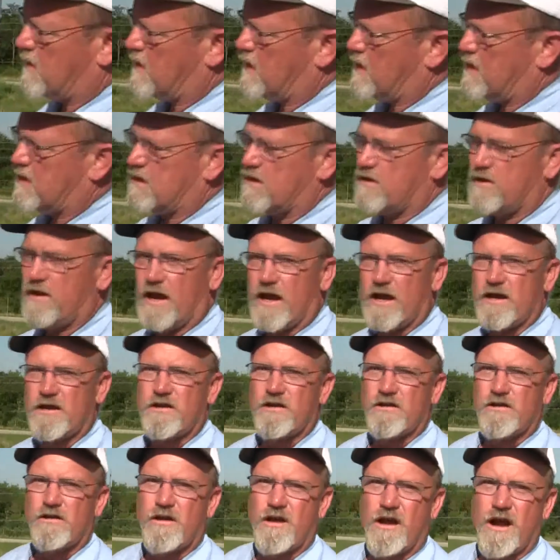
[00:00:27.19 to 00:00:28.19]
you need to
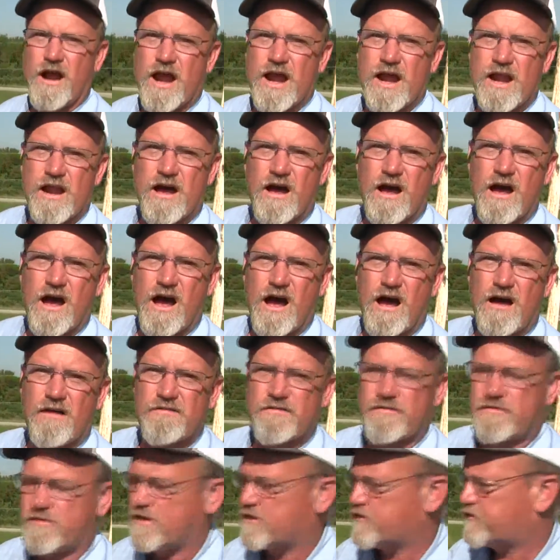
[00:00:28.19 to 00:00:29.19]
take your grate
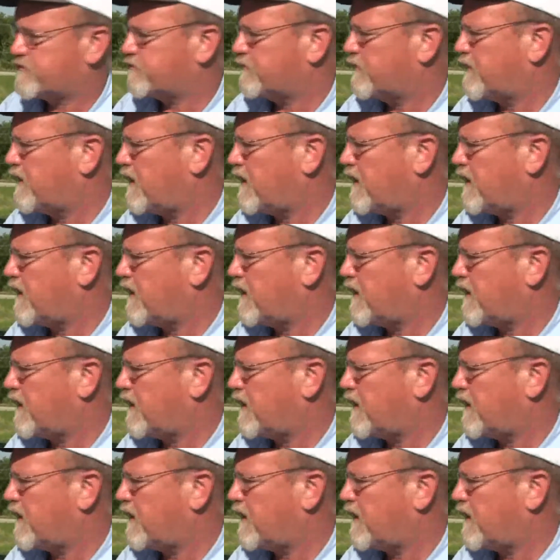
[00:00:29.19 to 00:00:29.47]
off. This